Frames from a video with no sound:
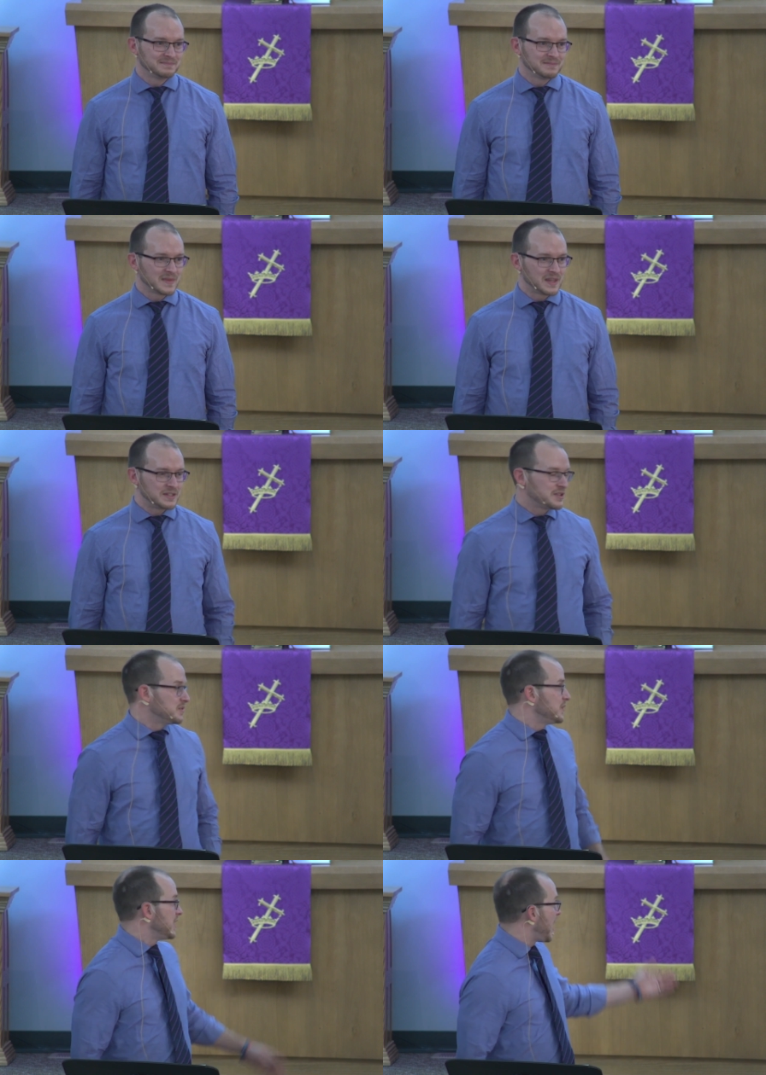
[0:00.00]
And that doesn't
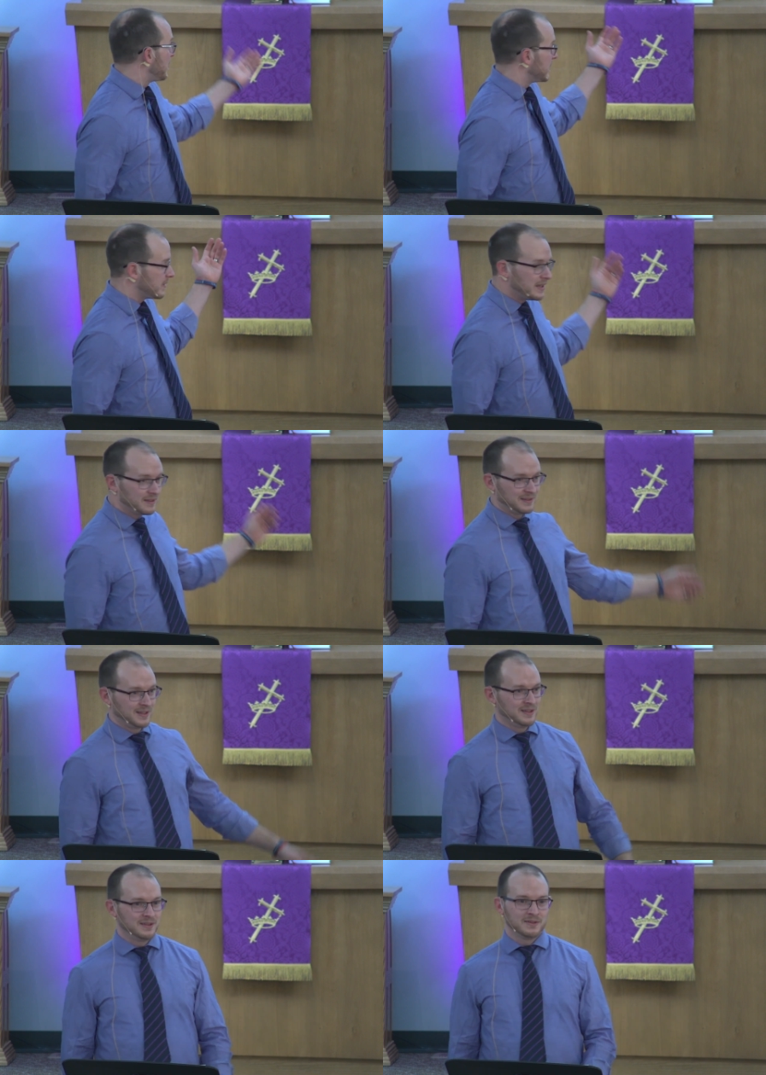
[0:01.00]
mean apathy
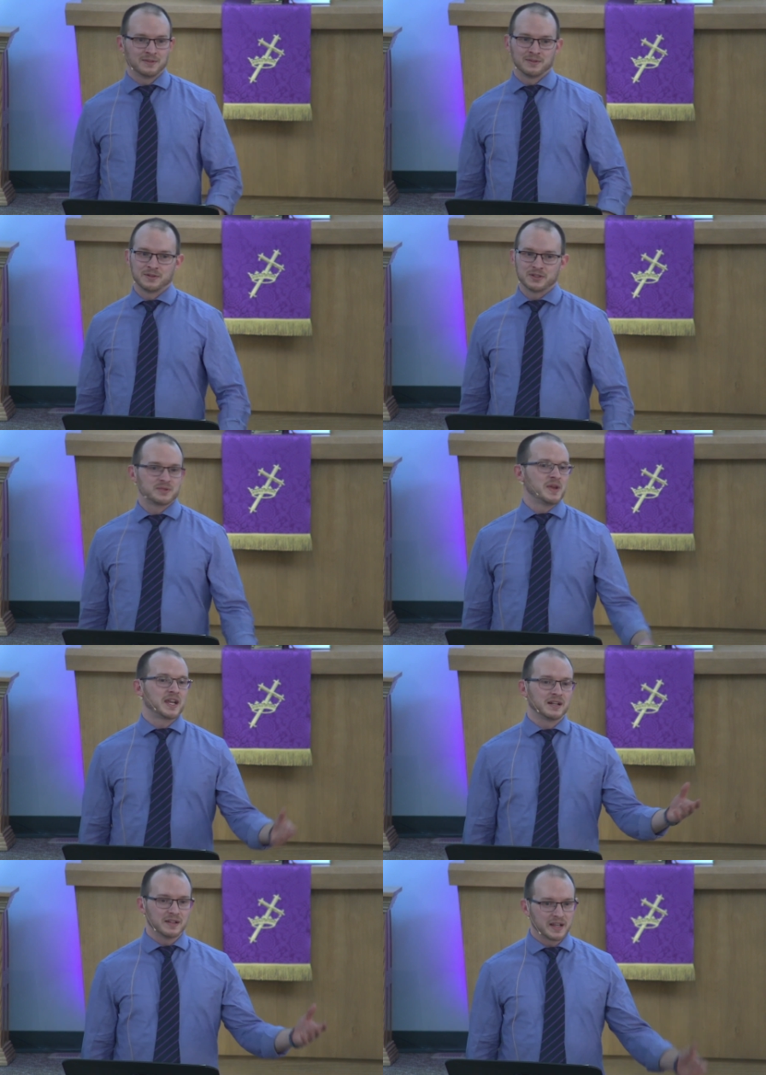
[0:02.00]
or just making
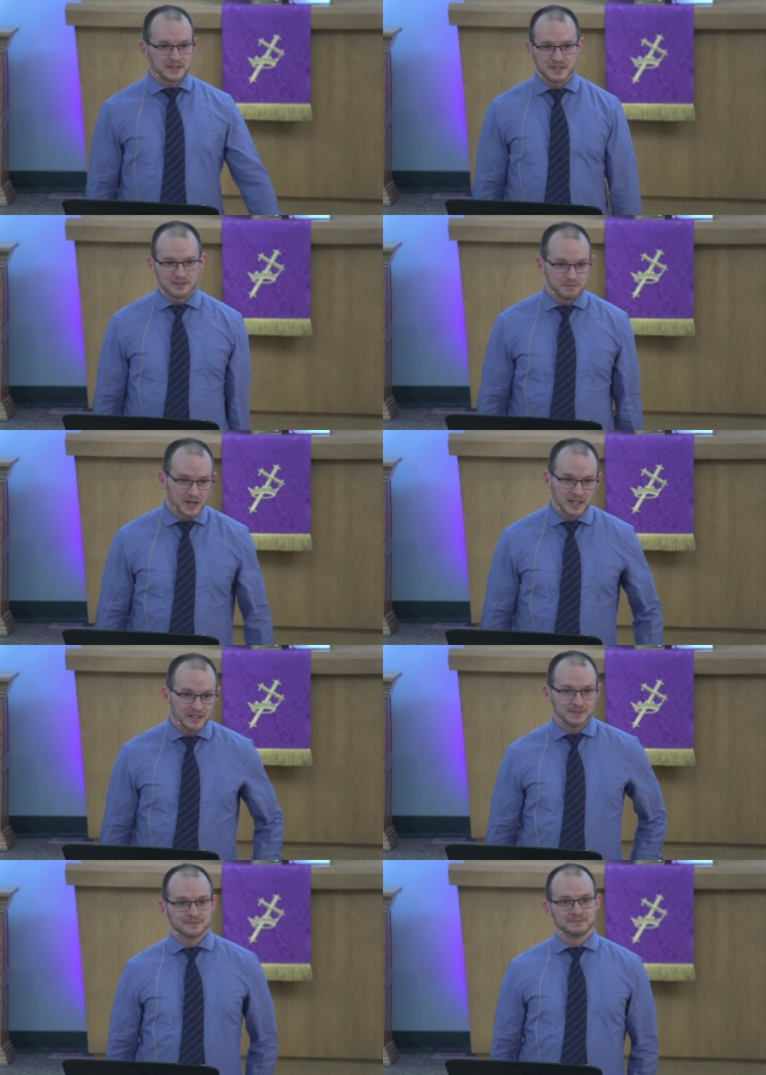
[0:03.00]
a legacy of money
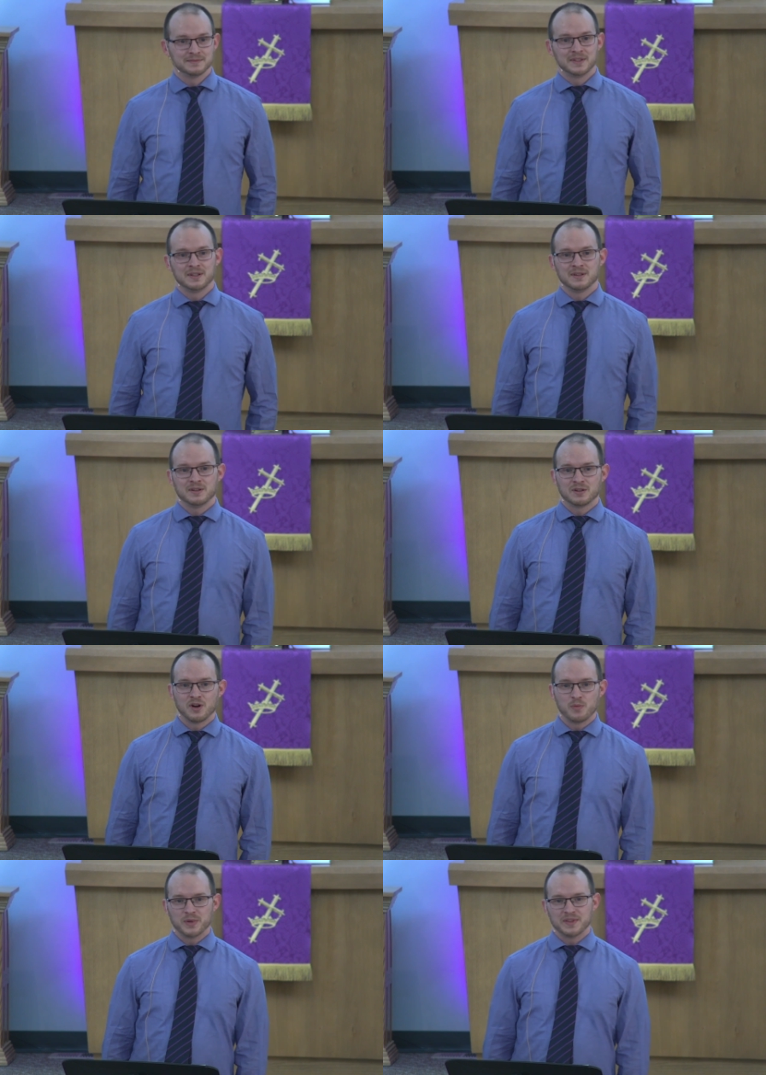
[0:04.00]
or
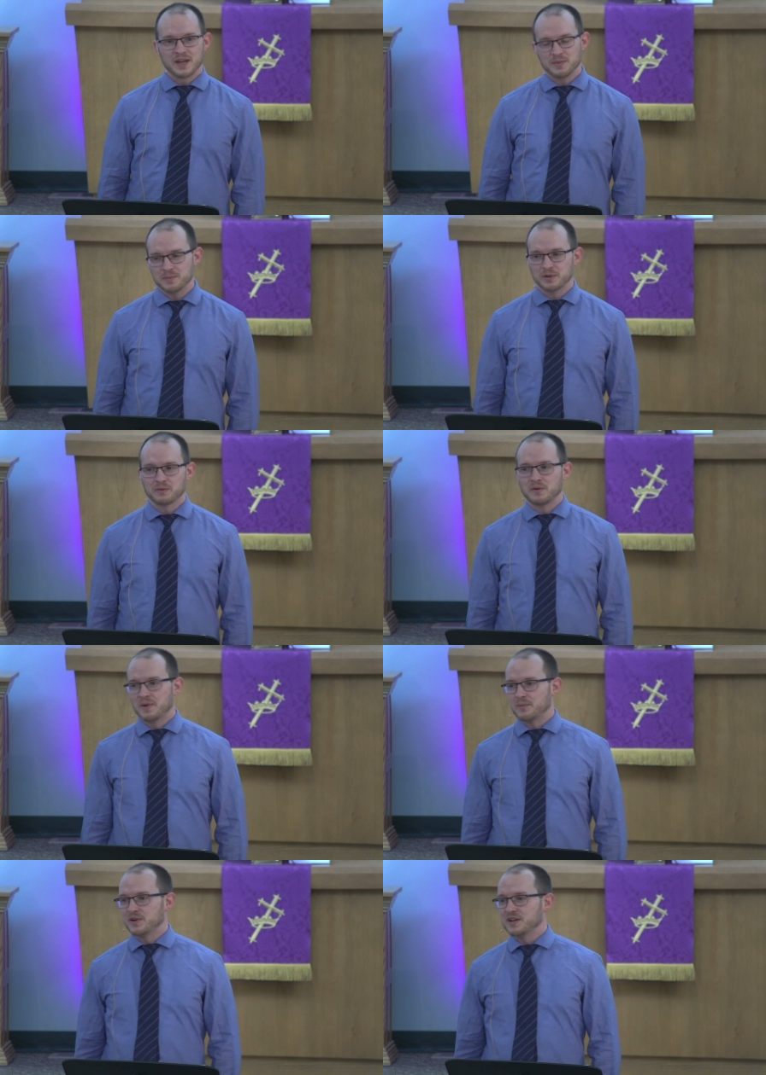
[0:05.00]
hoping that people
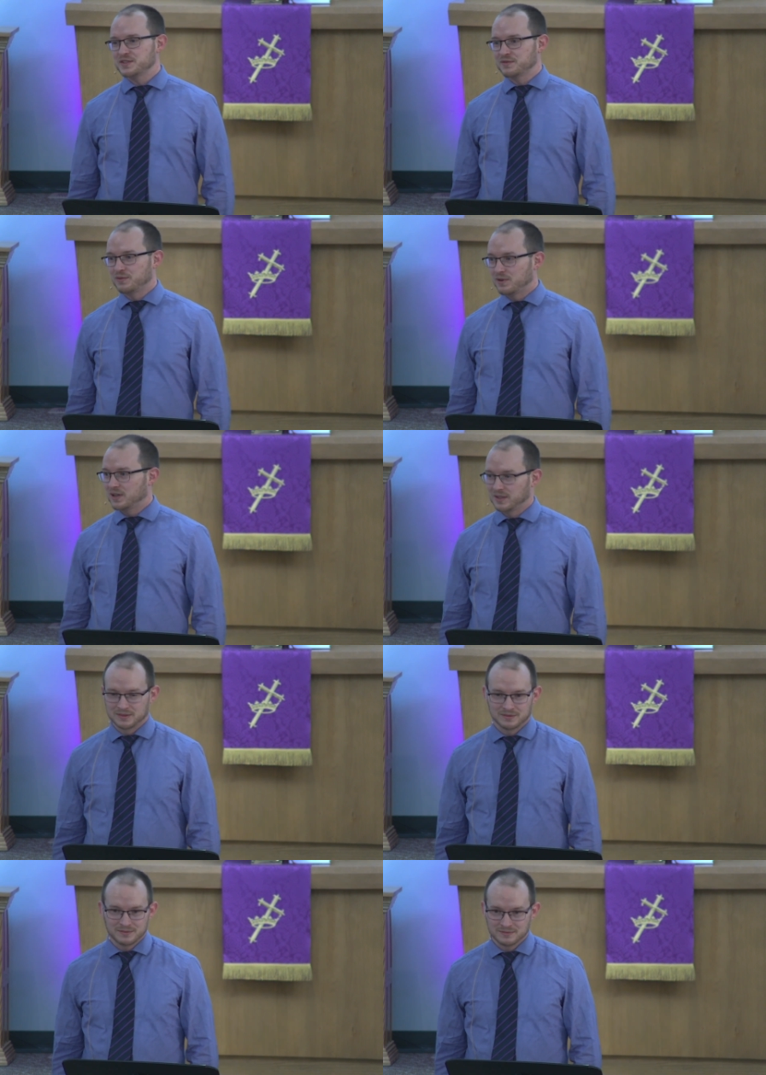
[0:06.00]
remember us for
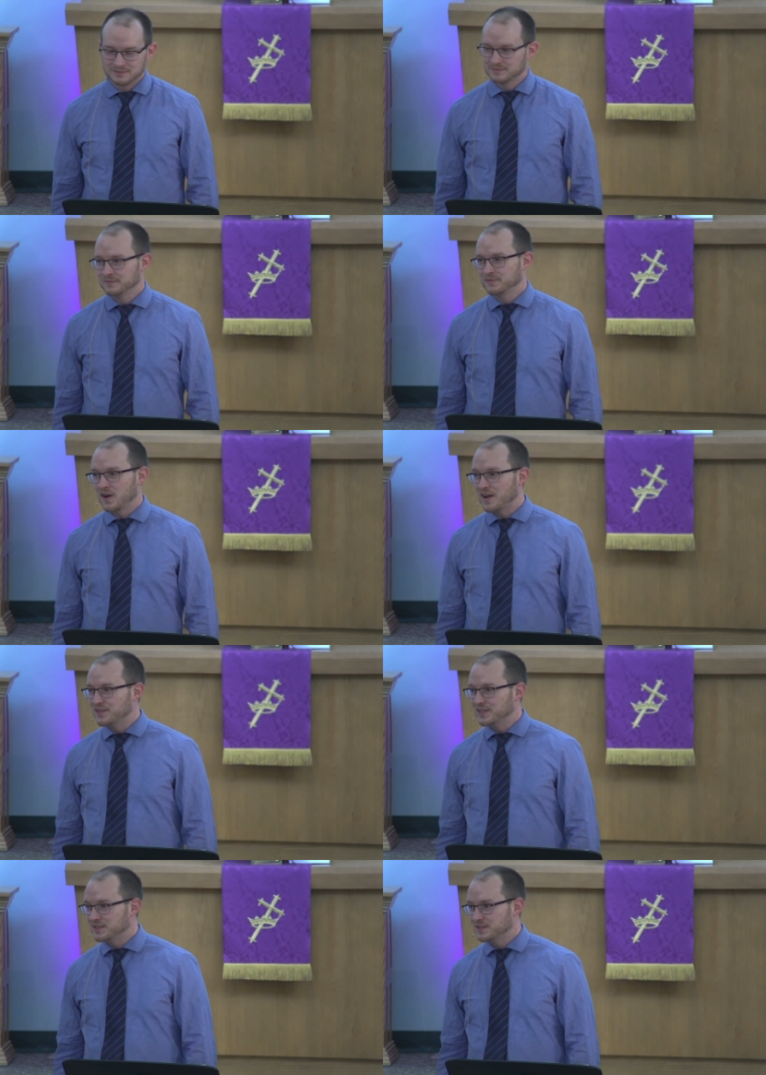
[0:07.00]
five
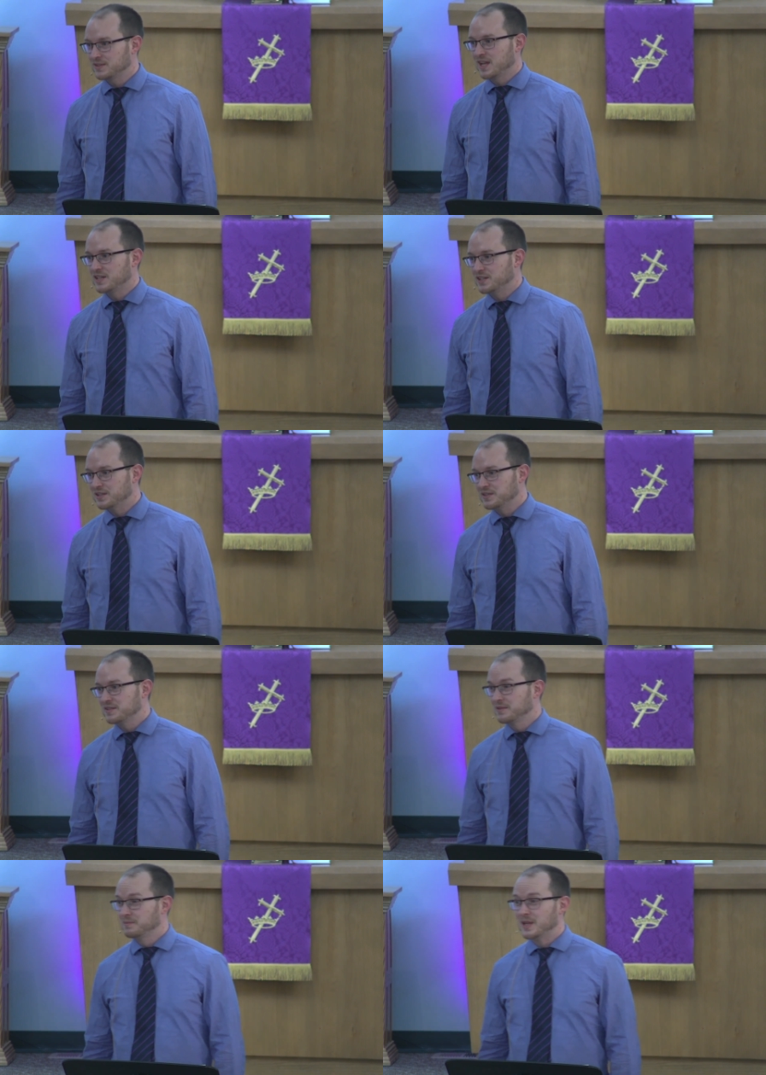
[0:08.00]
years, 10 years,
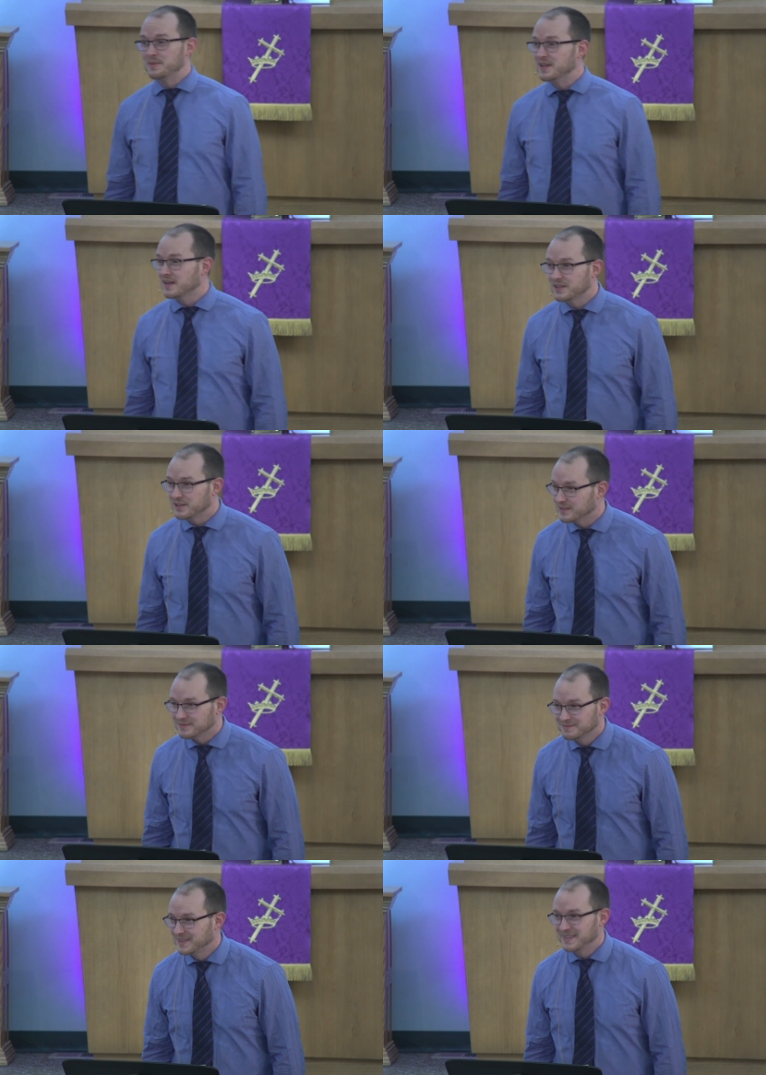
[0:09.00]
maybe 100
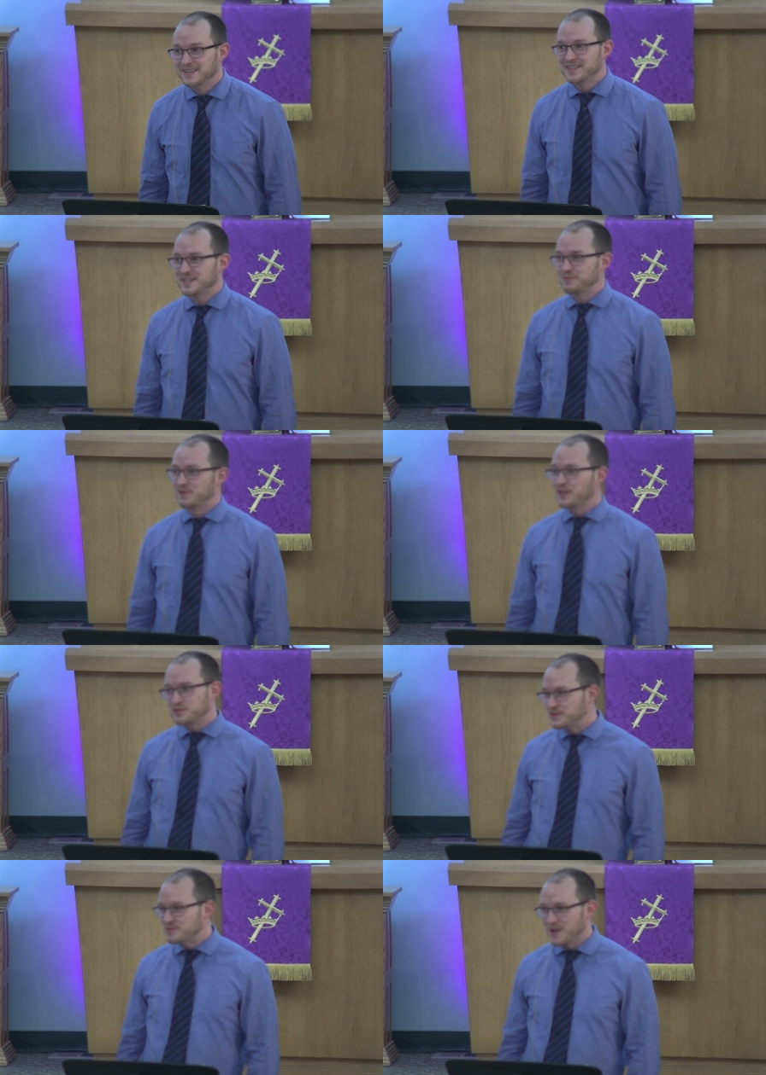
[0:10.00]
if we're extra
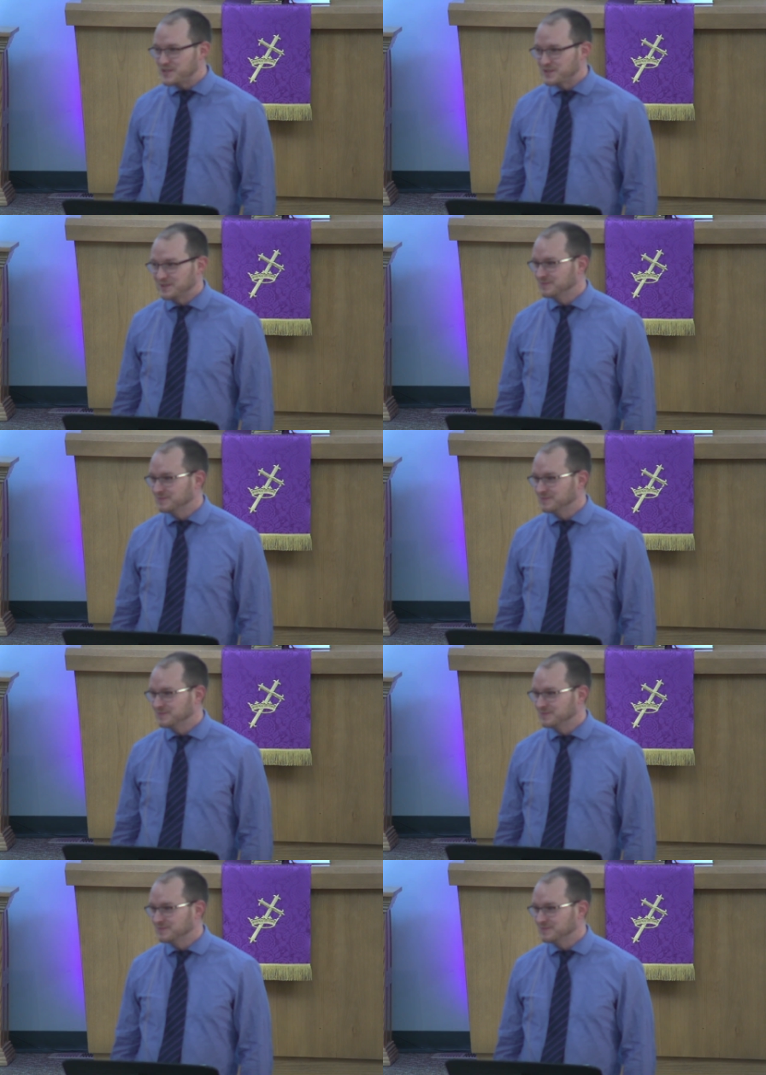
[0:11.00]
special.